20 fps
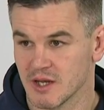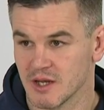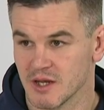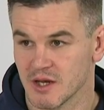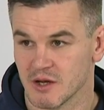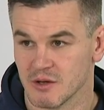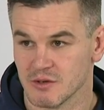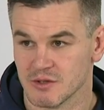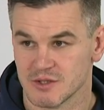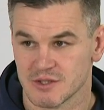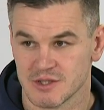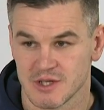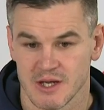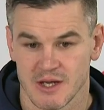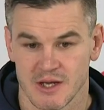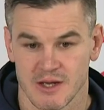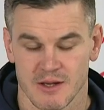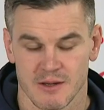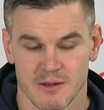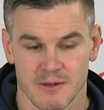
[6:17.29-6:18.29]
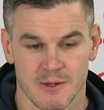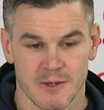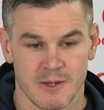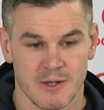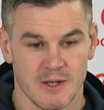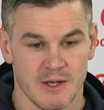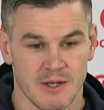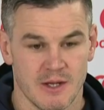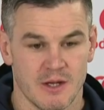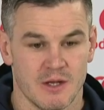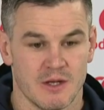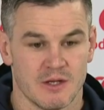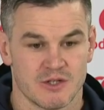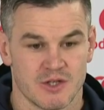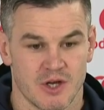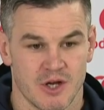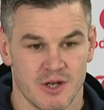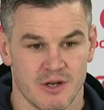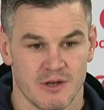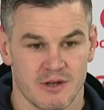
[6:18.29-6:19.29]
You know, it's a uh,
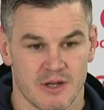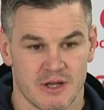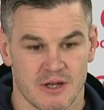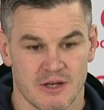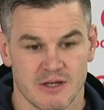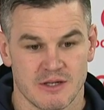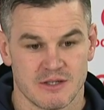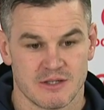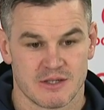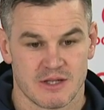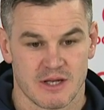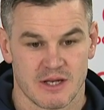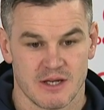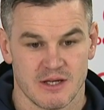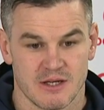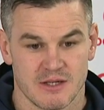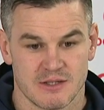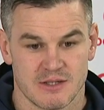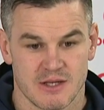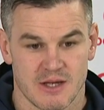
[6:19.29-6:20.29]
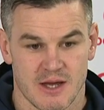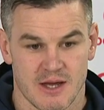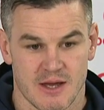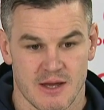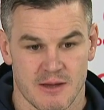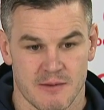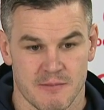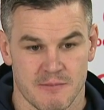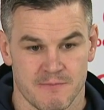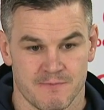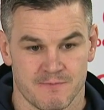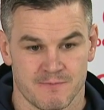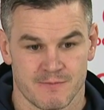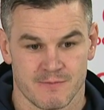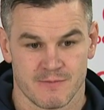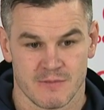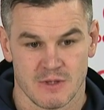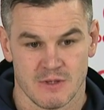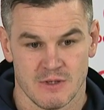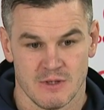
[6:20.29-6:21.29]
sign that he's that he's. Um,
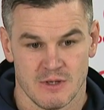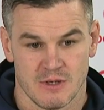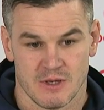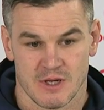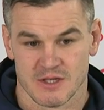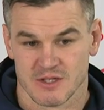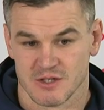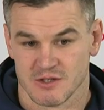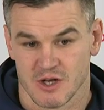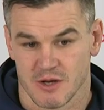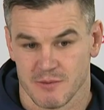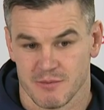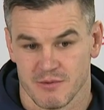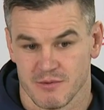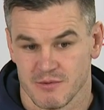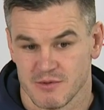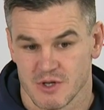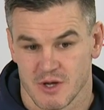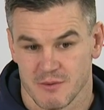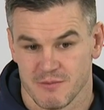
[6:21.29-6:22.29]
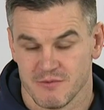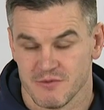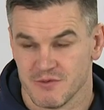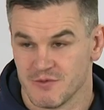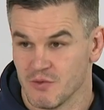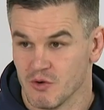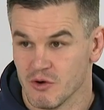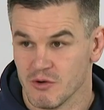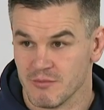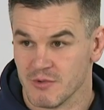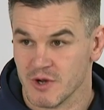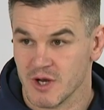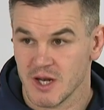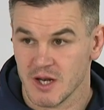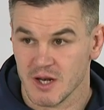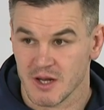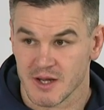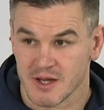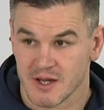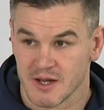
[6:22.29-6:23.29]
he's on top of, top of his form really.
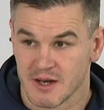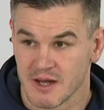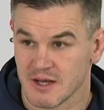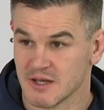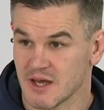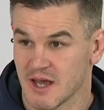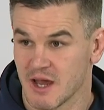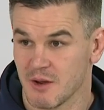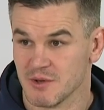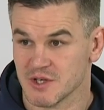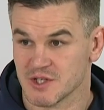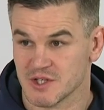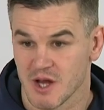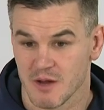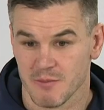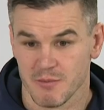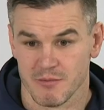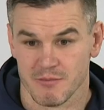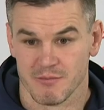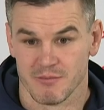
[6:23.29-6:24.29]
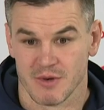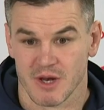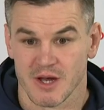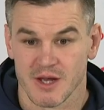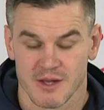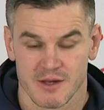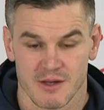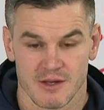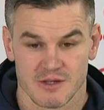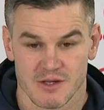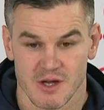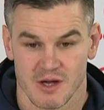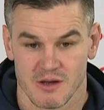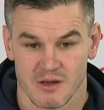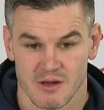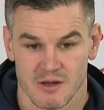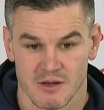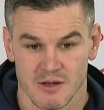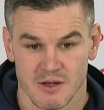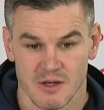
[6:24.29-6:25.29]
Like and how we stop him, like he's got
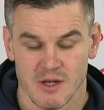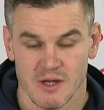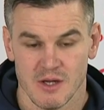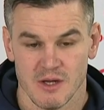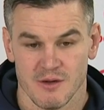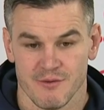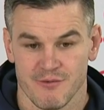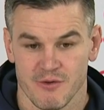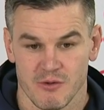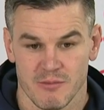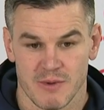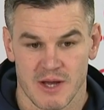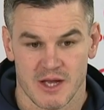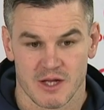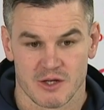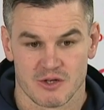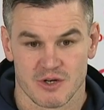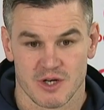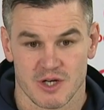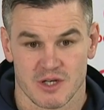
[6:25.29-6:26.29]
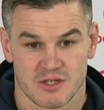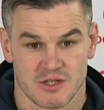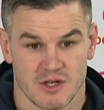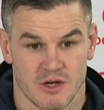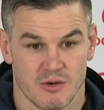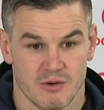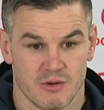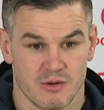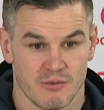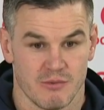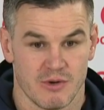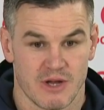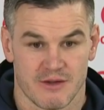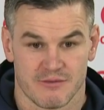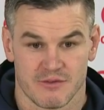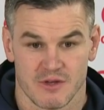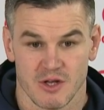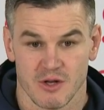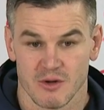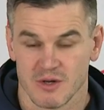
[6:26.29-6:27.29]
a full bag of tricks. So we have
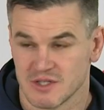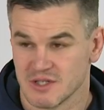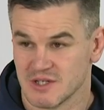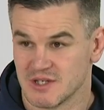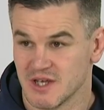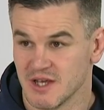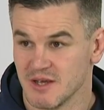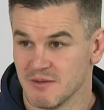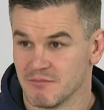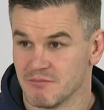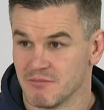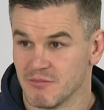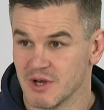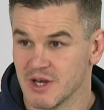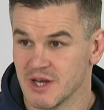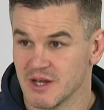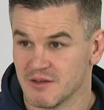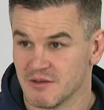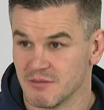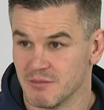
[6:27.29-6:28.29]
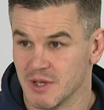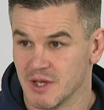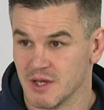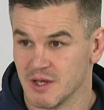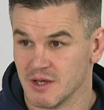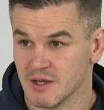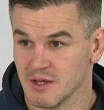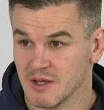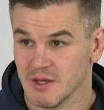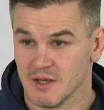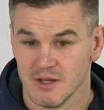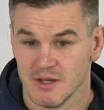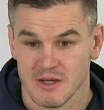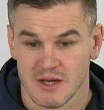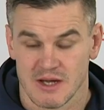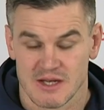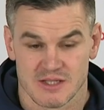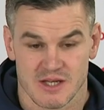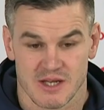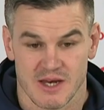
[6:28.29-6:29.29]
to do it as a team. We need to be
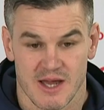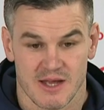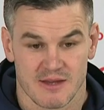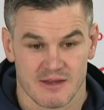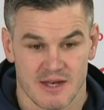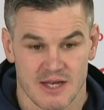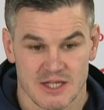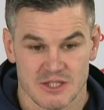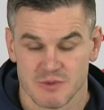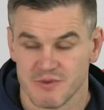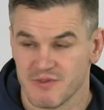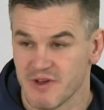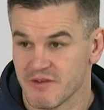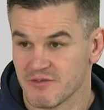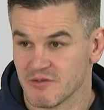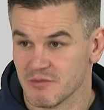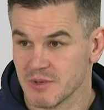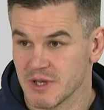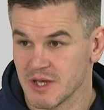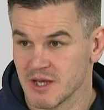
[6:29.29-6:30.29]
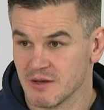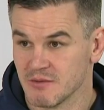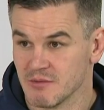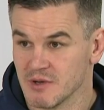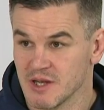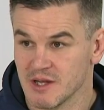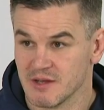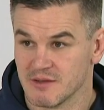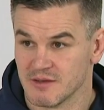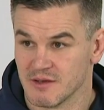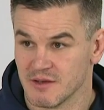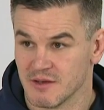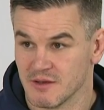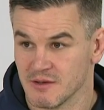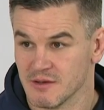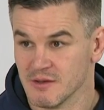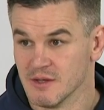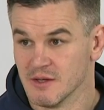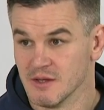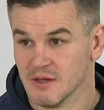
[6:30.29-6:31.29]
as connected as we've ever been. We need to,
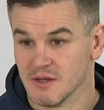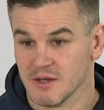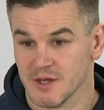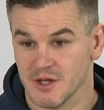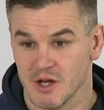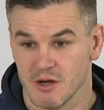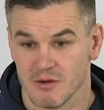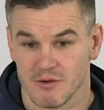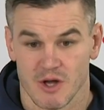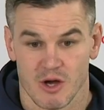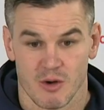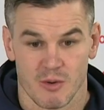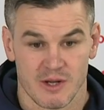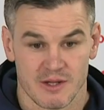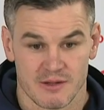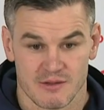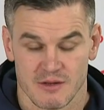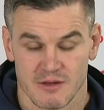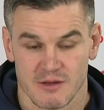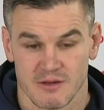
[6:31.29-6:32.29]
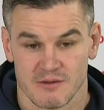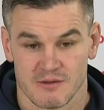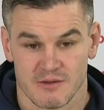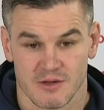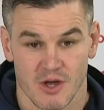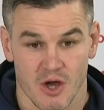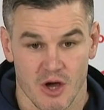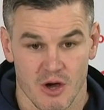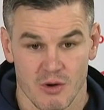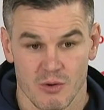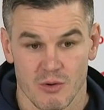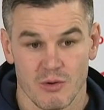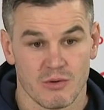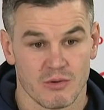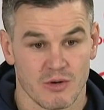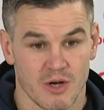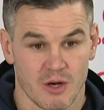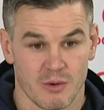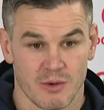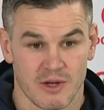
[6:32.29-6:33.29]
you know, know when to, to go,
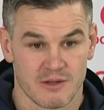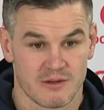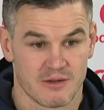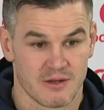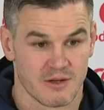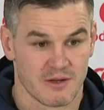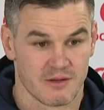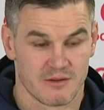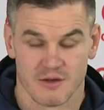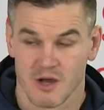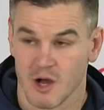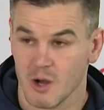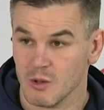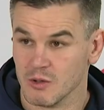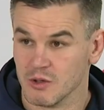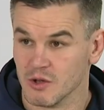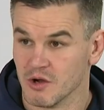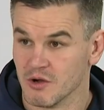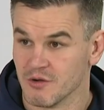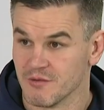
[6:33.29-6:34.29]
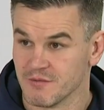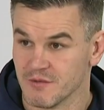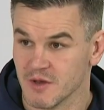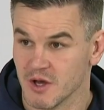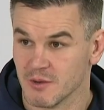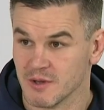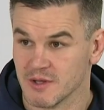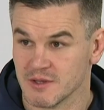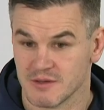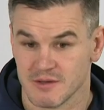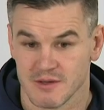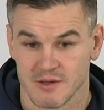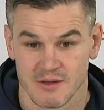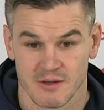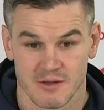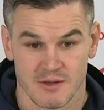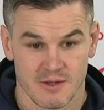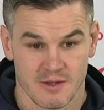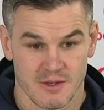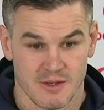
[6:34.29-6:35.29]
know when to, to hold off, know when to
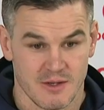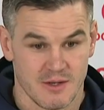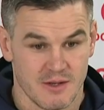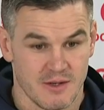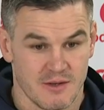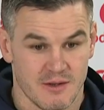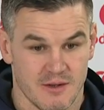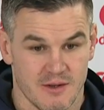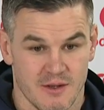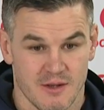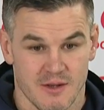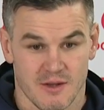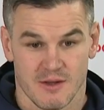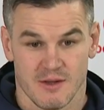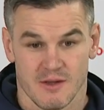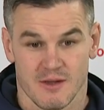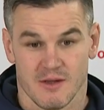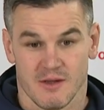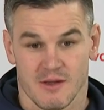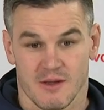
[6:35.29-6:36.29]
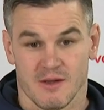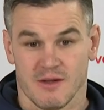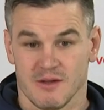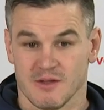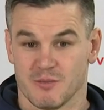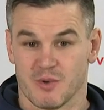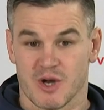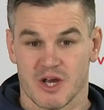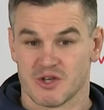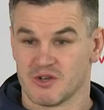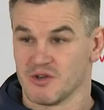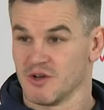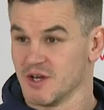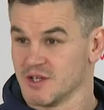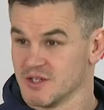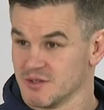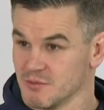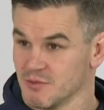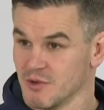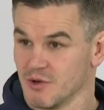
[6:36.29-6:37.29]
to pressurize
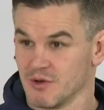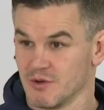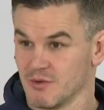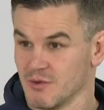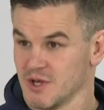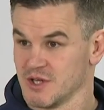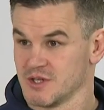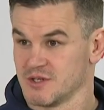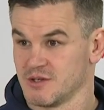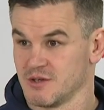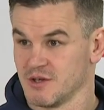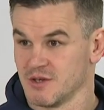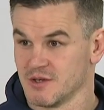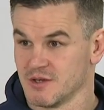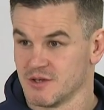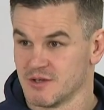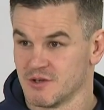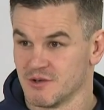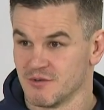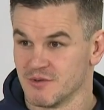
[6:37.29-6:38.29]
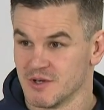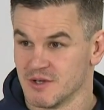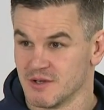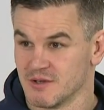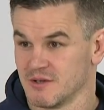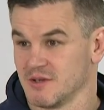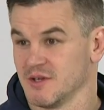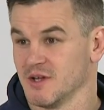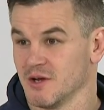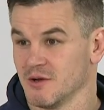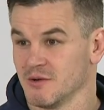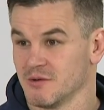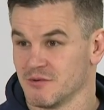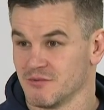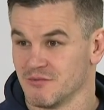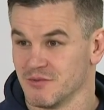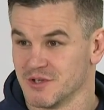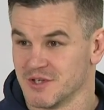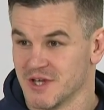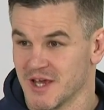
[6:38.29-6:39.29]
him, otherwise to, to re, you know
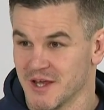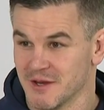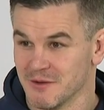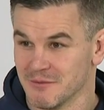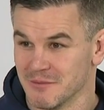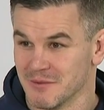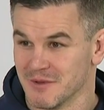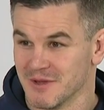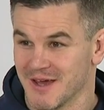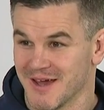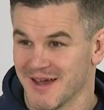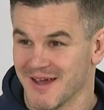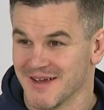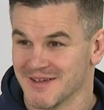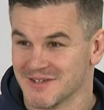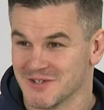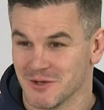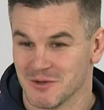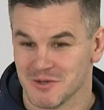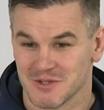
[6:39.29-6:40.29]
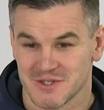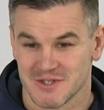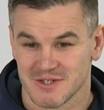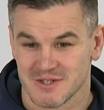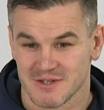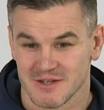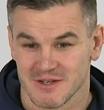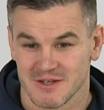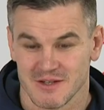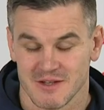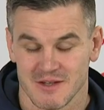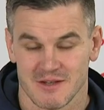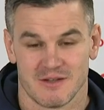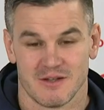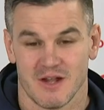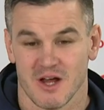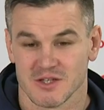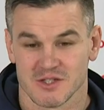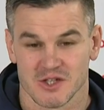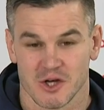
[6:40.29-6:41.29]
retain him. Uh, so it's
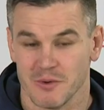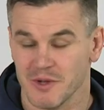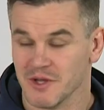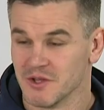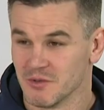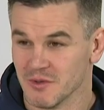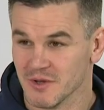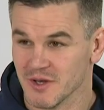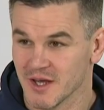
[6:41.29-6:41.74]
lots go into it.